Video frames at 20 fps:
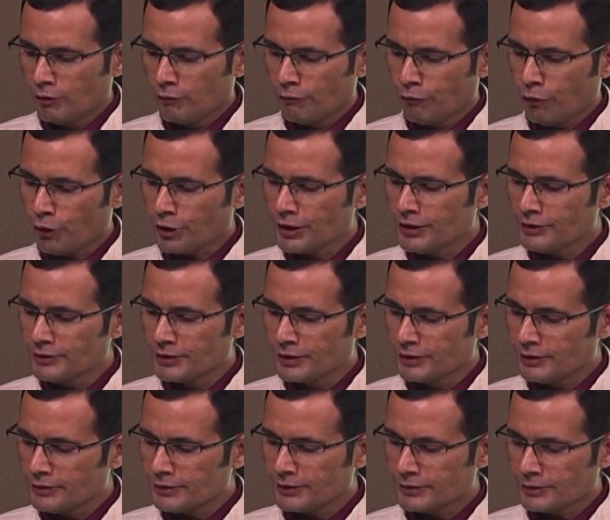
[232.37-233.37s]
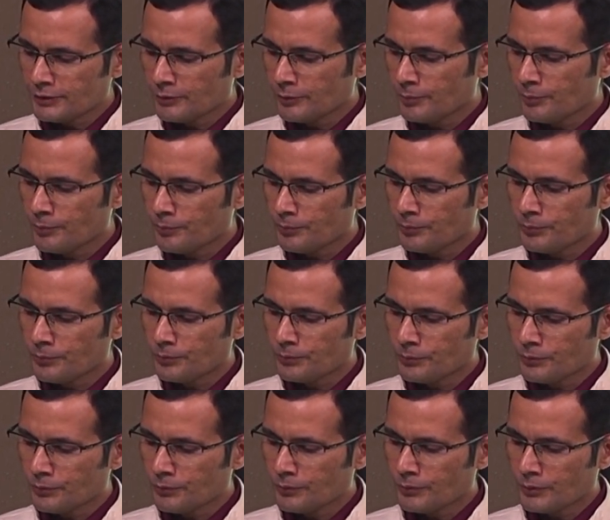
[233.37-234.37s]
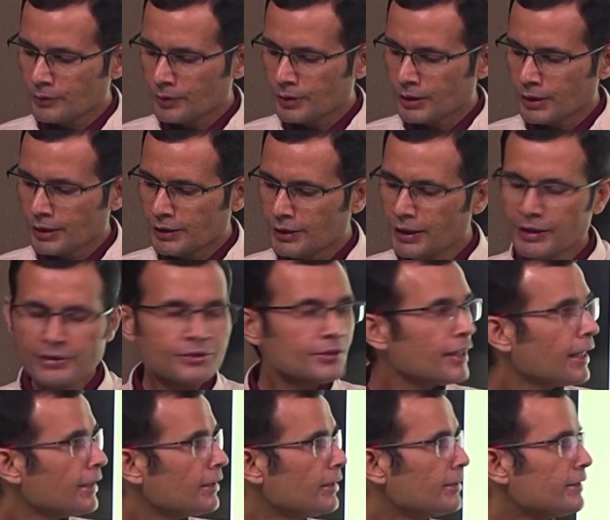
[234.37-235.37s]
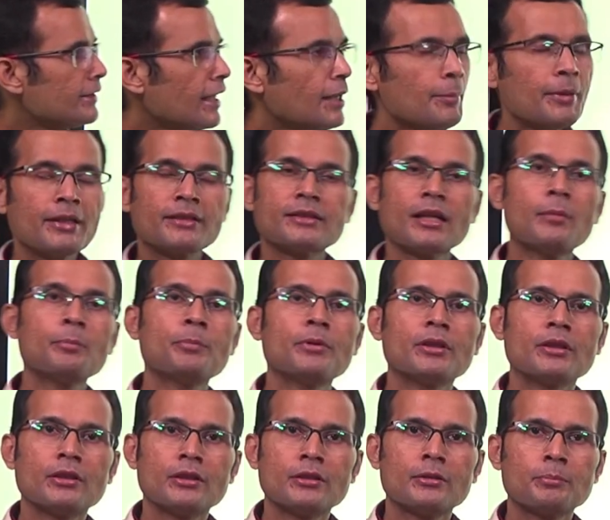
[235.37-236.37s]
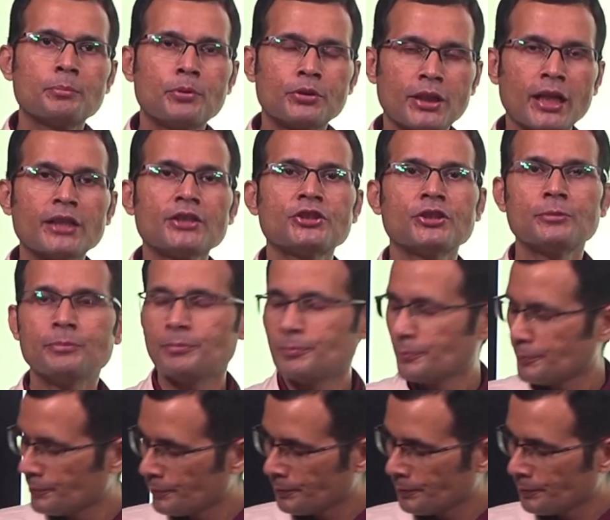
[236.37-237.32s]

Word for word: For instance, let us take the same example potassium.